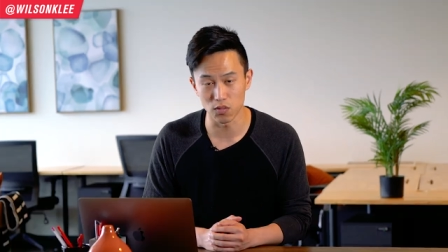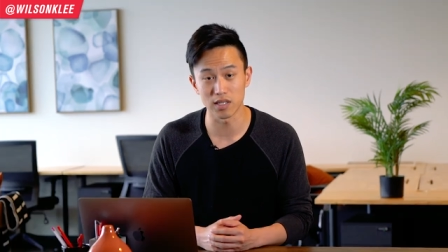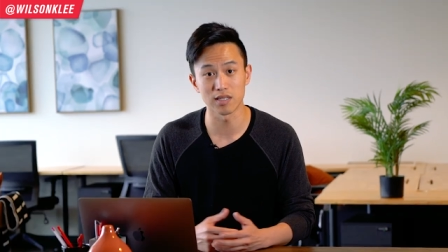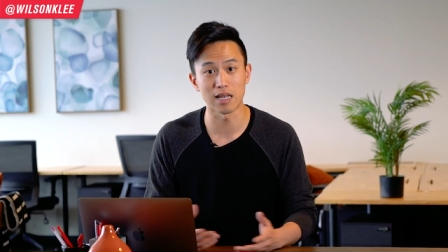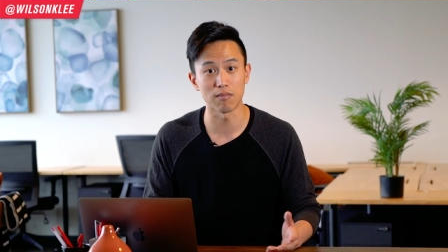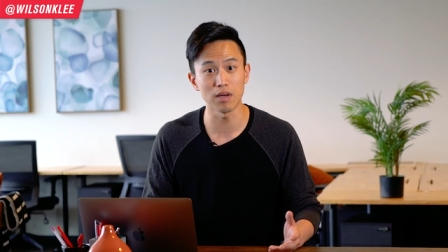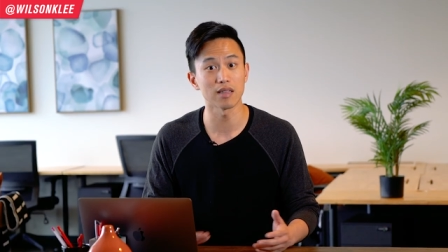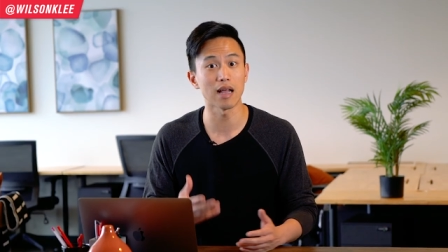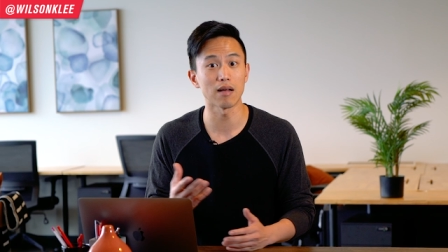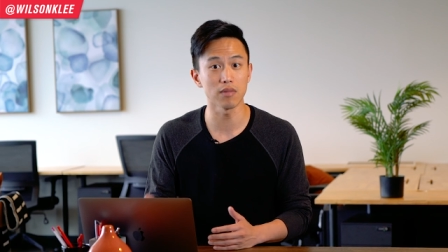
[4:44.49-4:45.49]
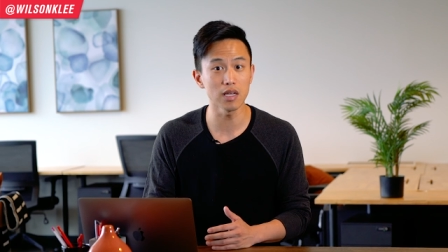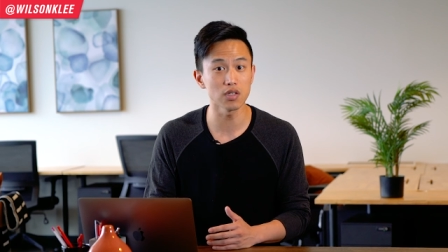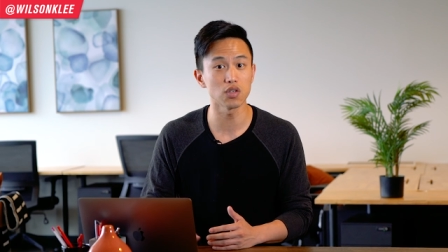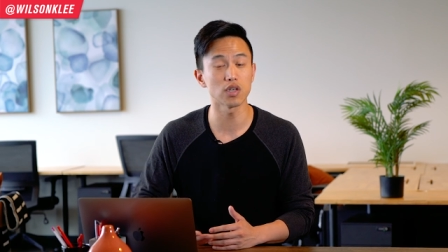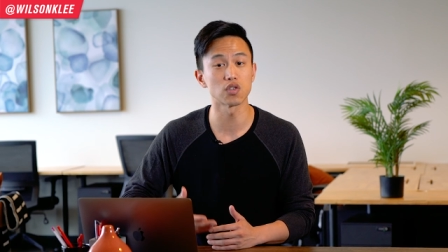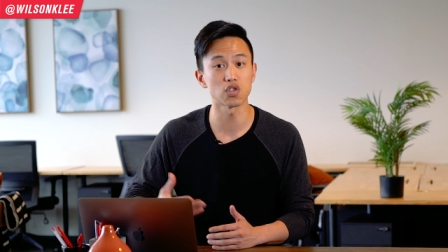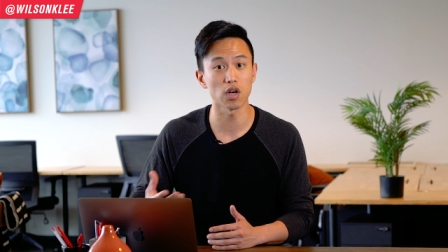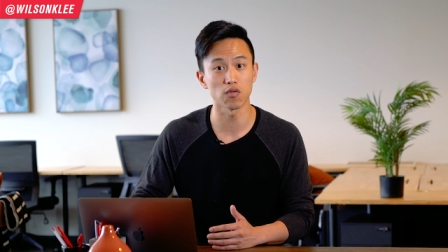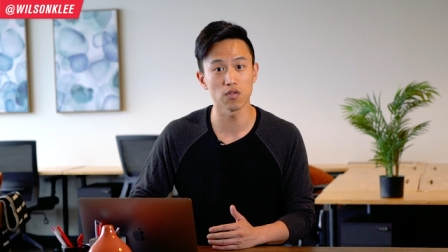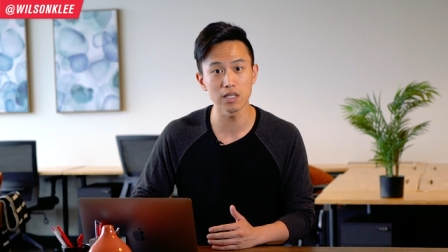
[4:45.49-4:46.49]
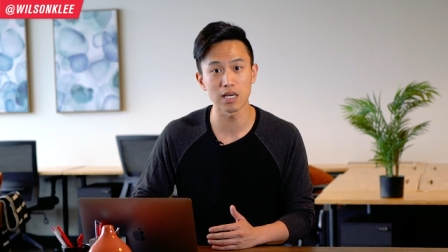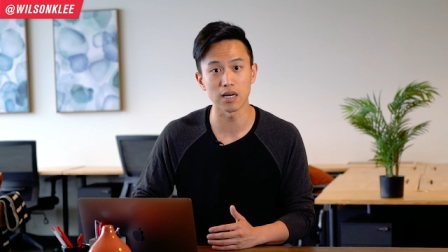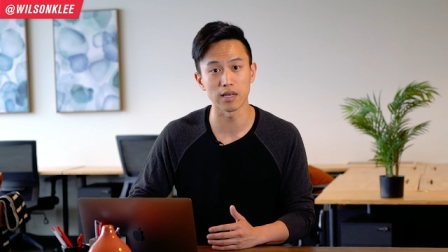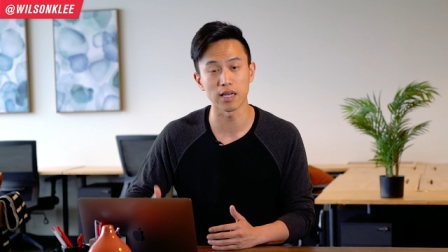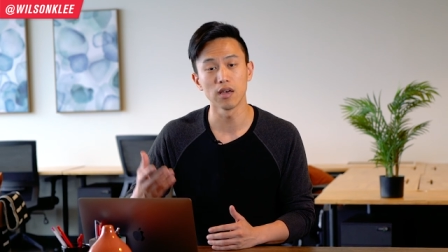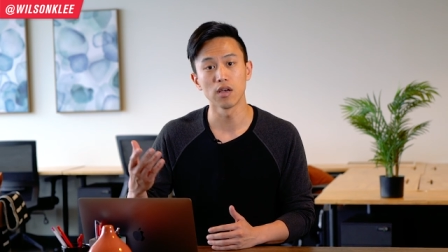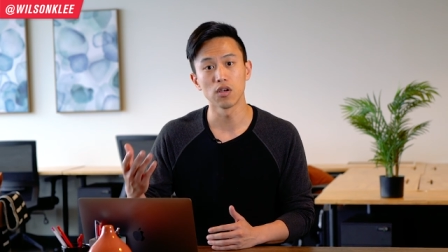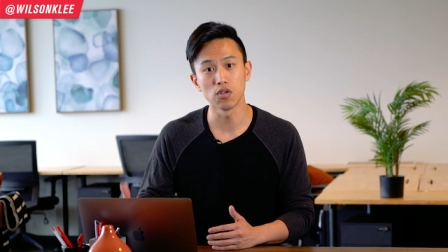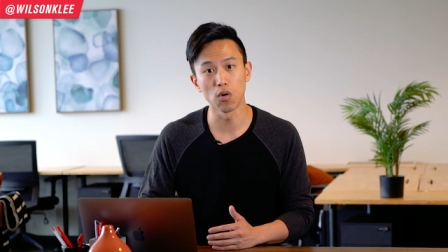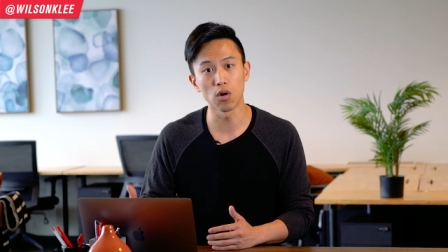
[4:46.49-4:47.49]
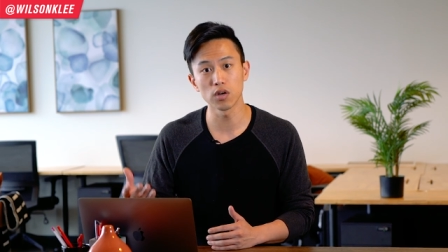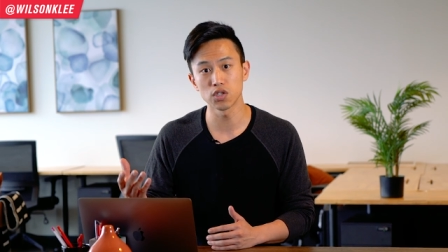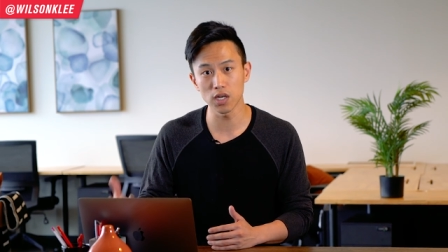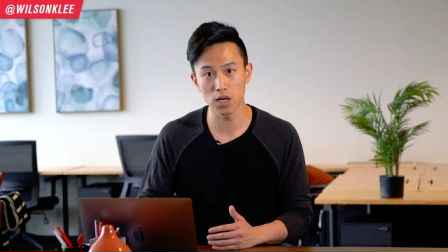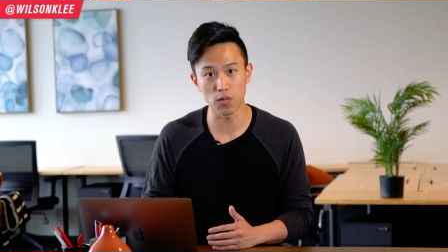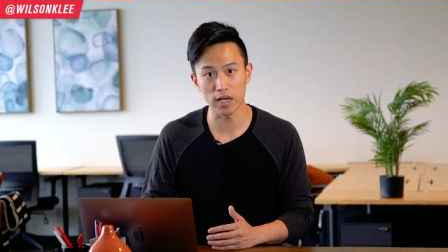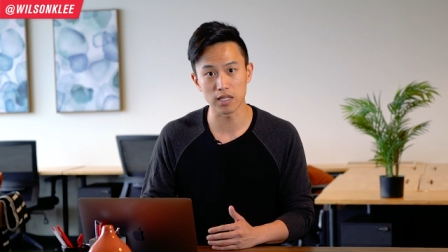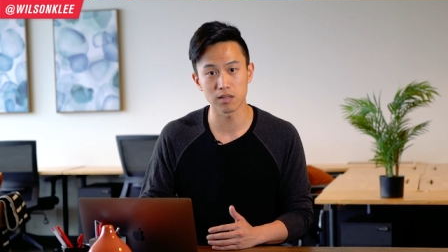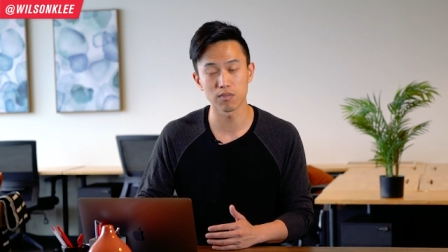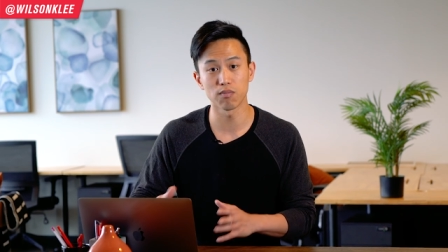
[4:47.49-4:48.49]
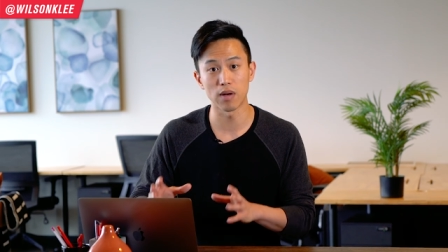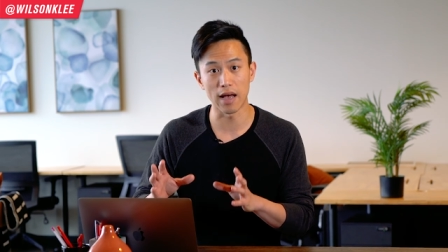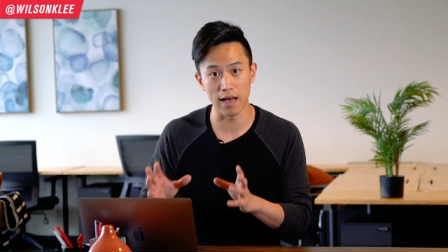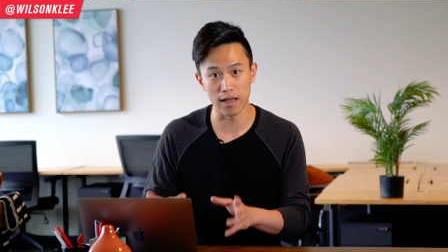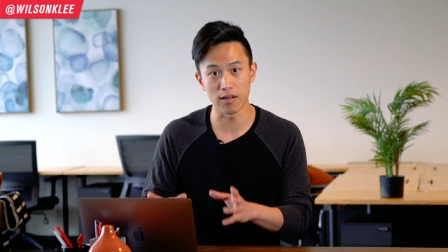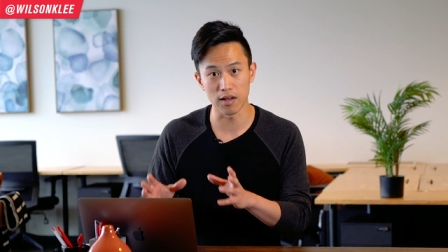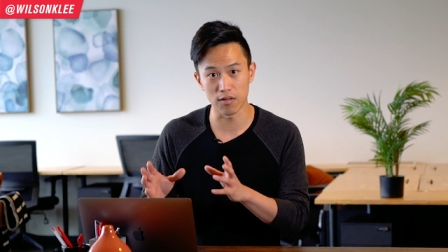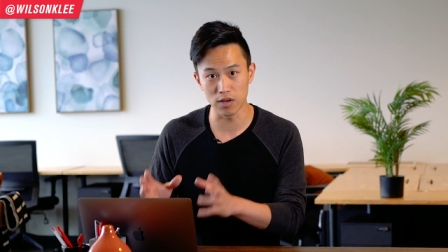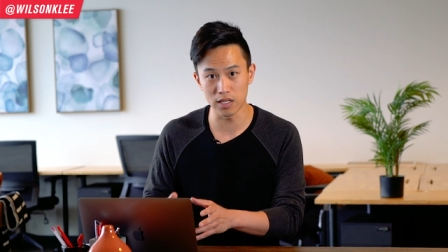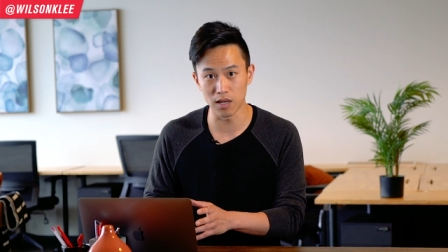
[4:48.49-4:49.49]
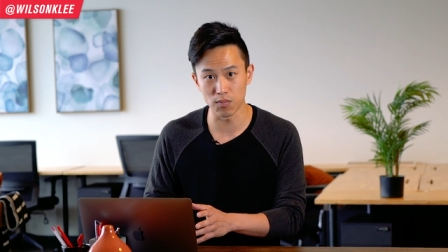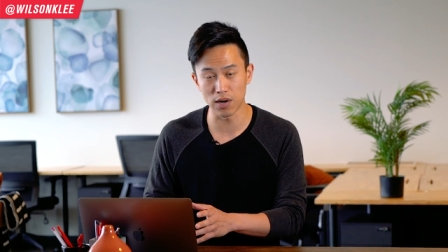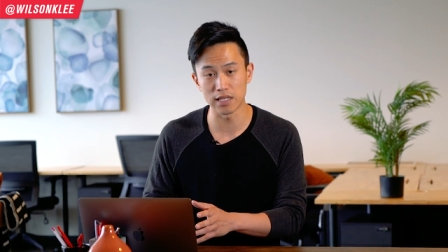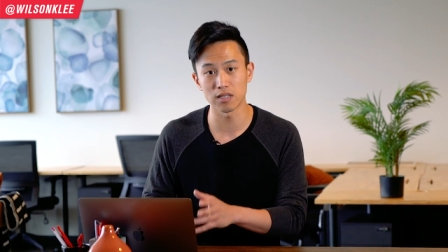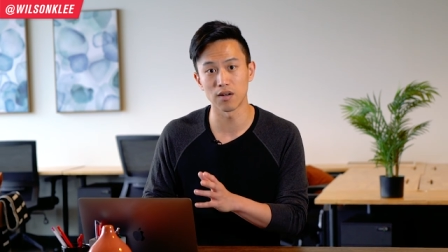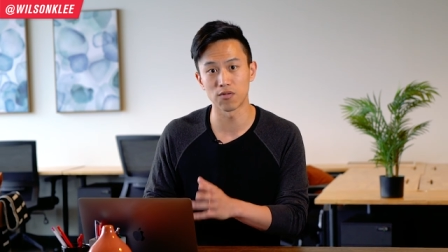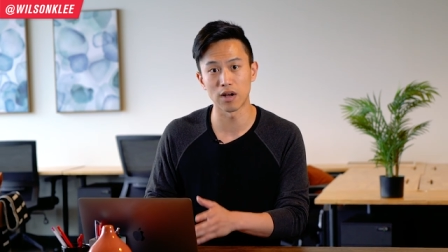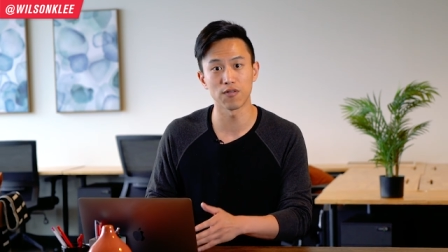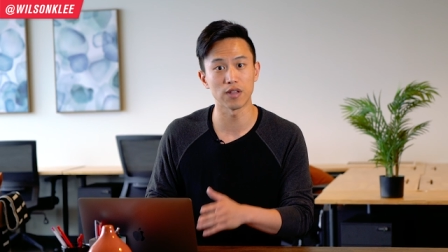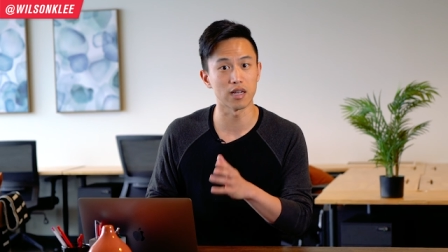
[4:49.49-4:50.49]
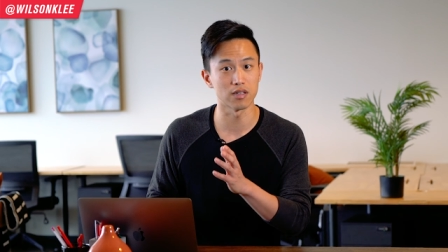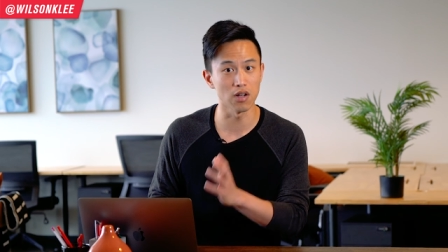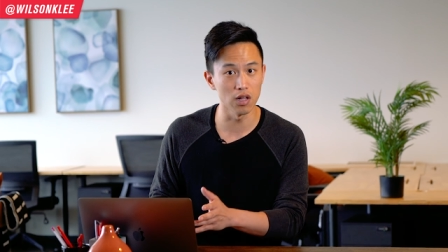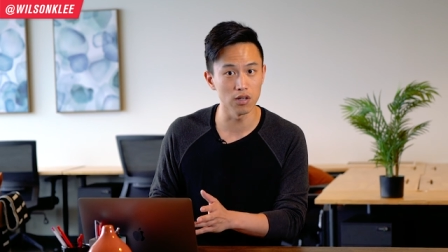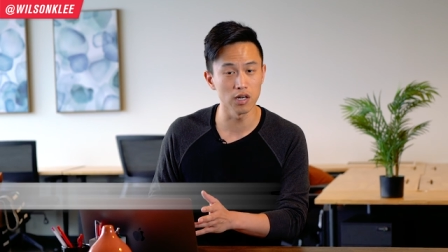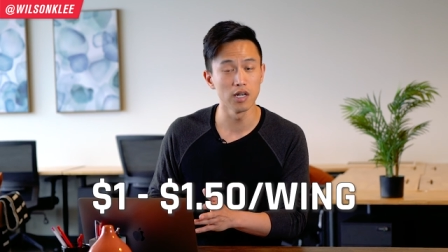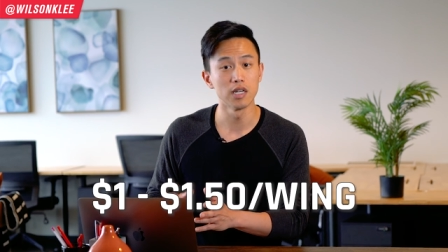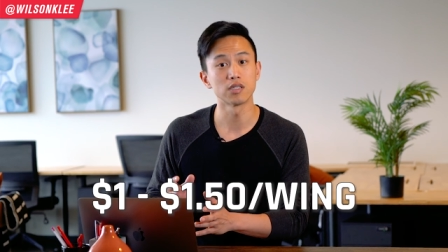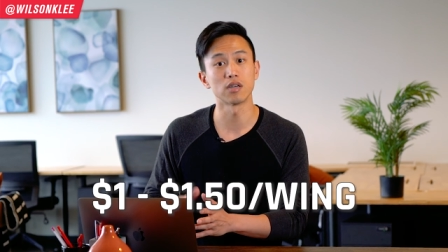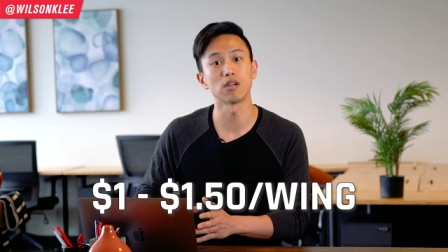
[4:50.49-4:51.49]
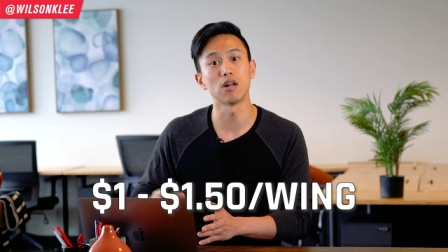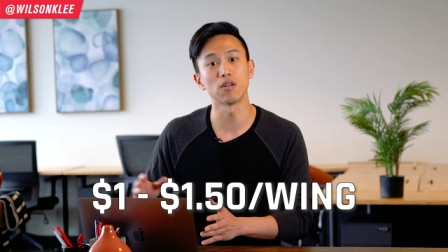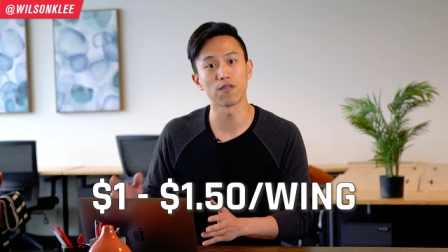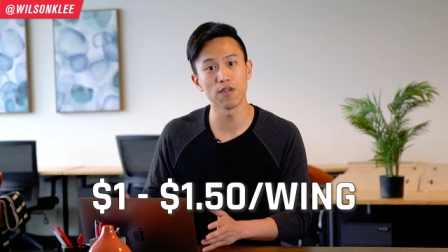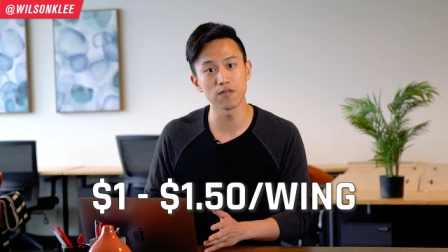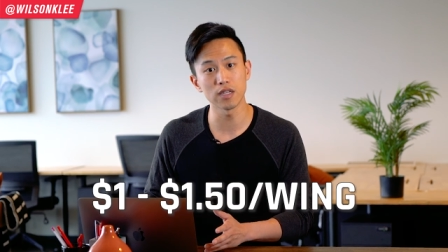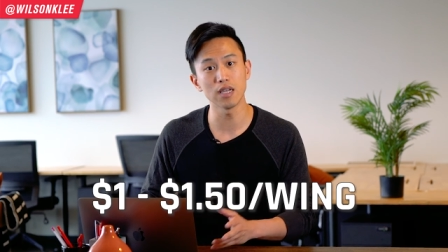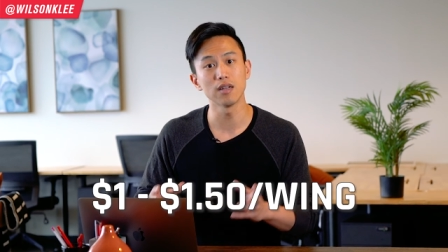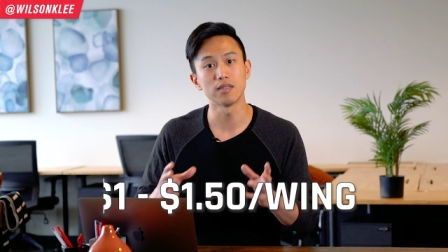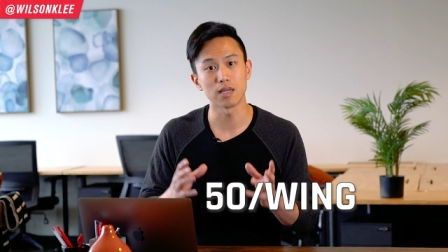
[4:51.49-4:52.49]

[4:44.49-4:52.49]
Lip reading: What does that mean? That means you can start retailing your chicken wings at a retail price of roughly $1 to $1.50,